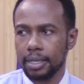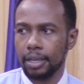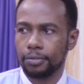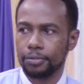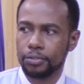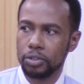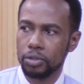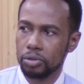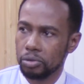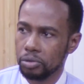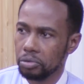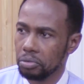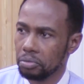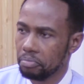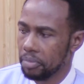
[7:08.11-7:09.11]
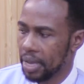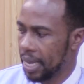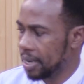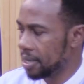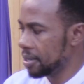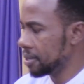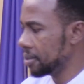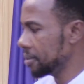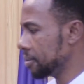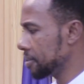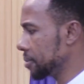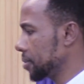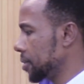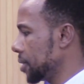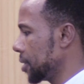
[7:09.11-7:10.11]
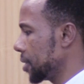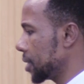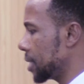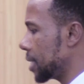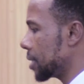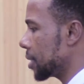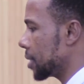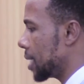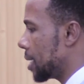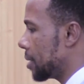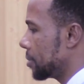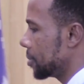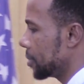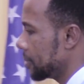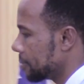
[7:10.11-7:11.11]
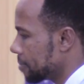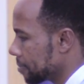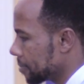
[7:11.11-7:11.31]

a few men sat down